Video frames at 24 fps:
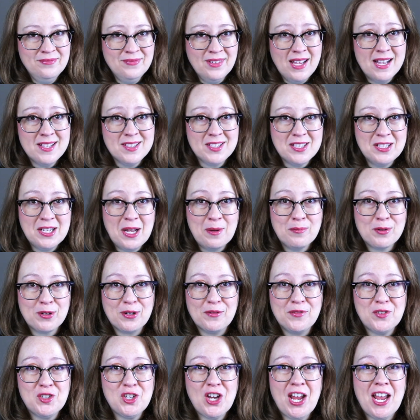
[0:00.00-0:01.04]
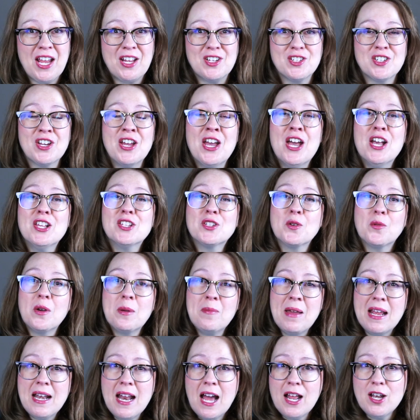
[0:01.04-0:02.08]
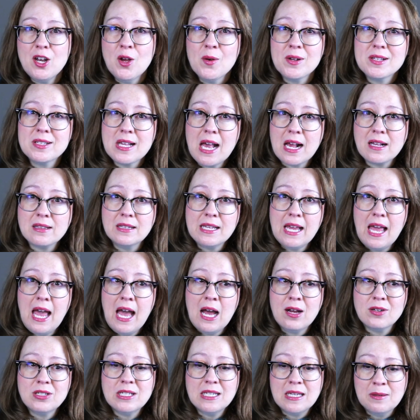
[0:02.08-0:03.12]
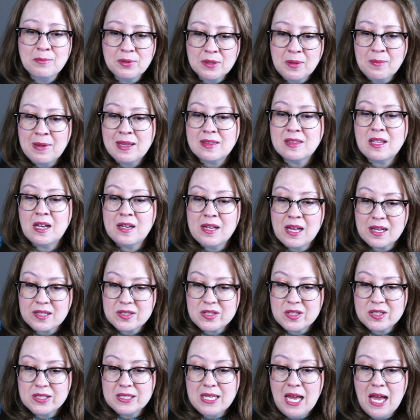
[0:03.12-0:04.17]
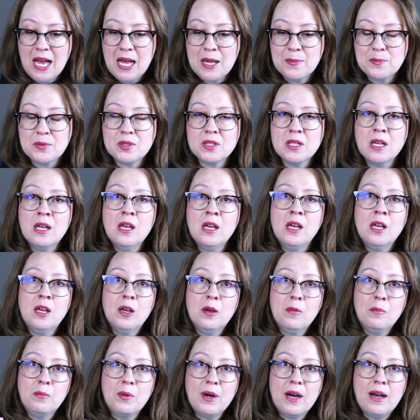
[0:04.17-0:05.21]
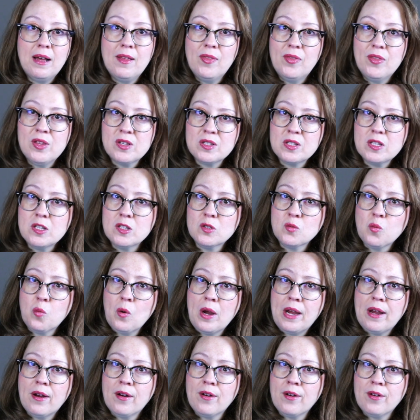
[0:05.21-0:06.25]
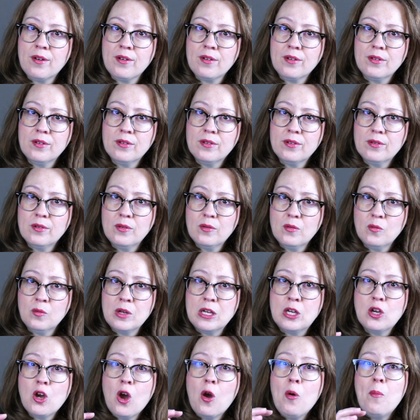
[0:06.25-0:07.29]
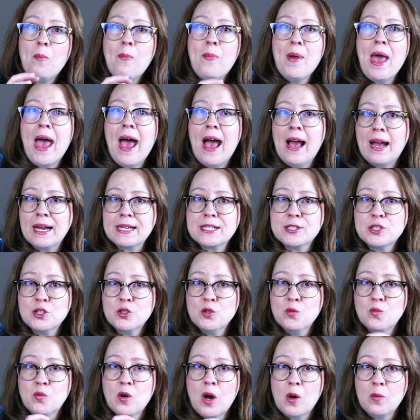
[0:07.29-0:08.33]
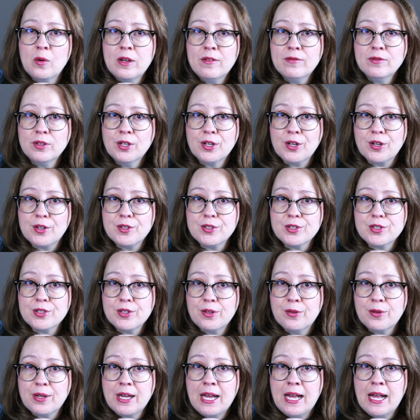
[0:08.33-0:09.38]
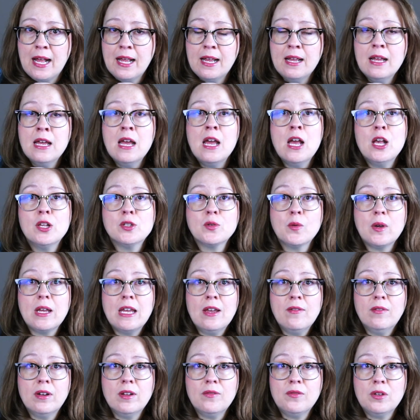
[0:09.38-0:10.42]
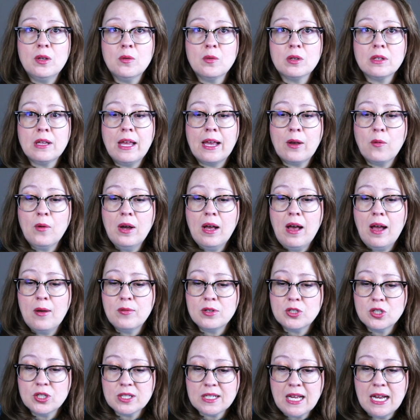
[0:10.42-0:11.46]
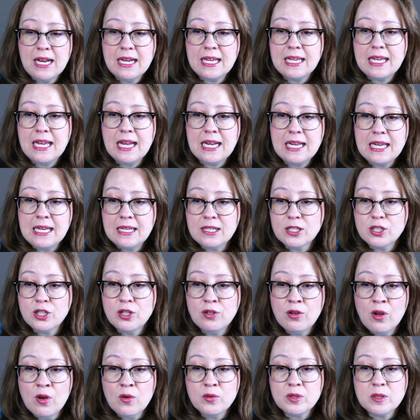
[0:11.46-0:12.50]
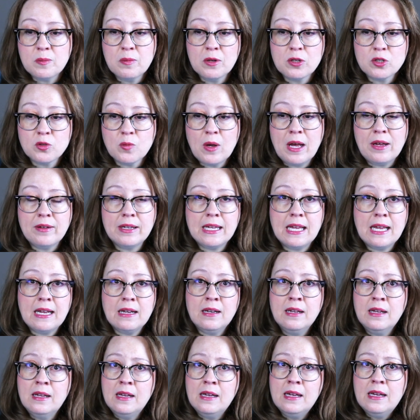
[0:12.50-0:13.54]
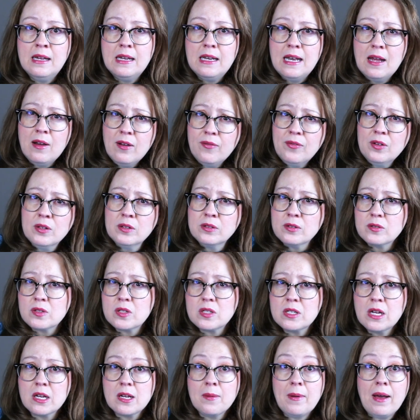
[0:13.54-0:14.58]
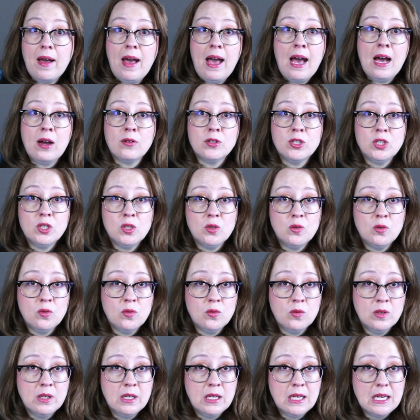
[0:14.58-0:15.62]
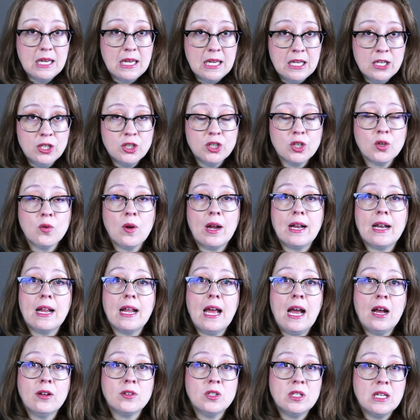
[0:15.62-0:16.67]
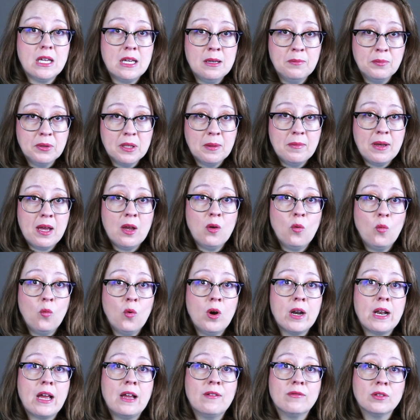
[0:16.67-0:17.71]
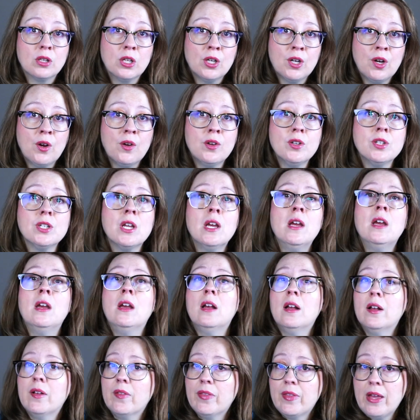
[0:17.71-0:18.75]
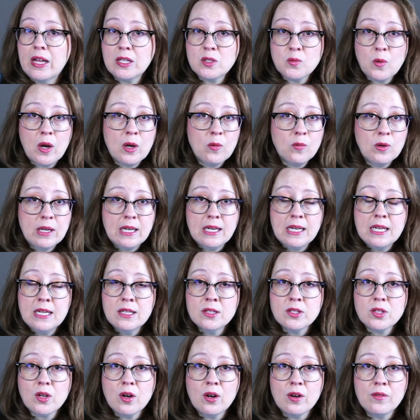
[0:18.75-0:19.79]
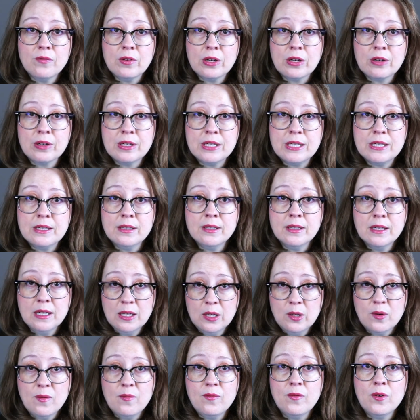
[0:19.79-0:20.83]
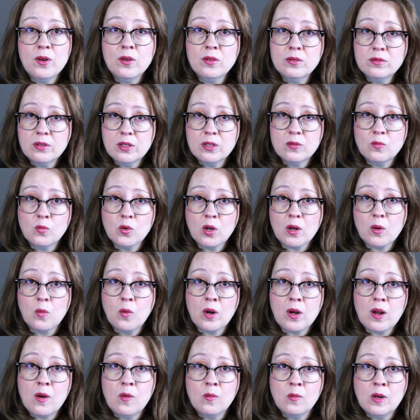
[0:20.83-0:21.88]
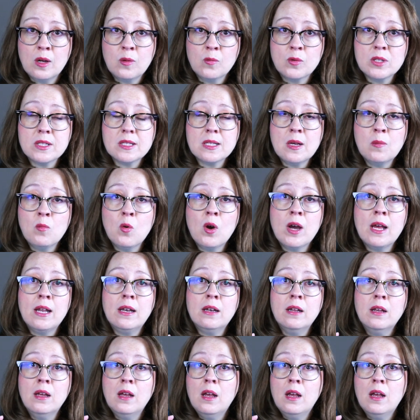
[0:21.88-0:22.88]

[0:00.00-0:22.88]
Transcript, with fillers: That's the number of change. So we may not know exactly how to implement the next steps, but this is where we go back to what we've learned, okay? So even if you were like, well, I was just kind of getting to know spirituality and now I feel a little stuck about how to integrate it, how to implement what I've learned. That's why readings are very helpful. You can work one on one with someone,